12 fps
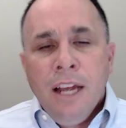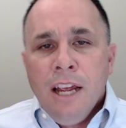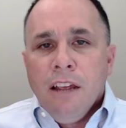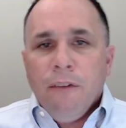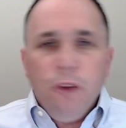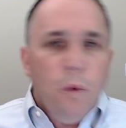
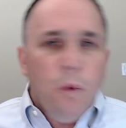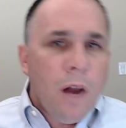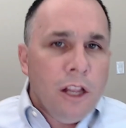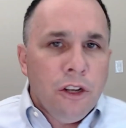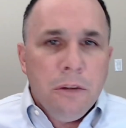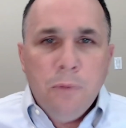If you want to
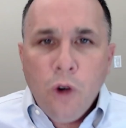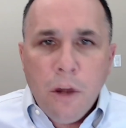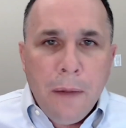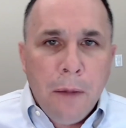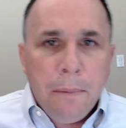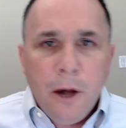learn more
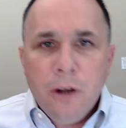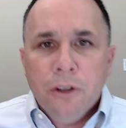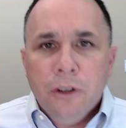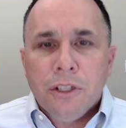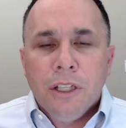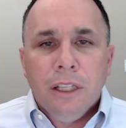about
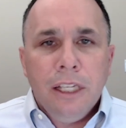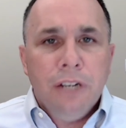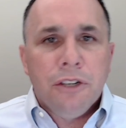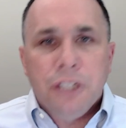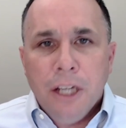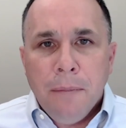Partners in
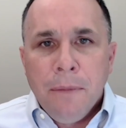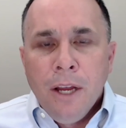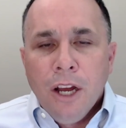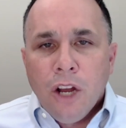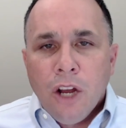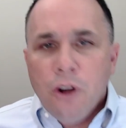Leadership,
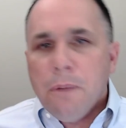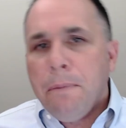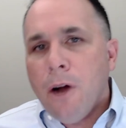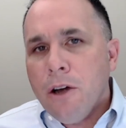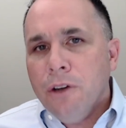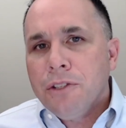go to
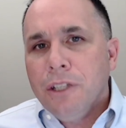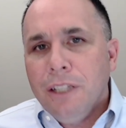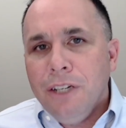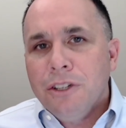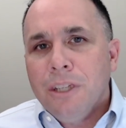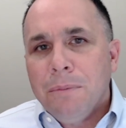
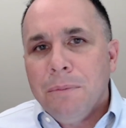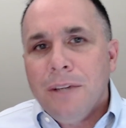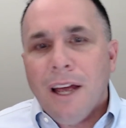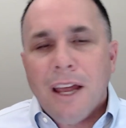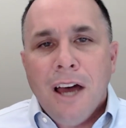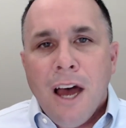
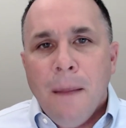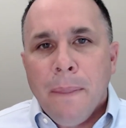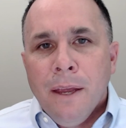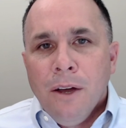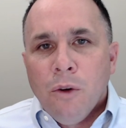partnersinleadership.com.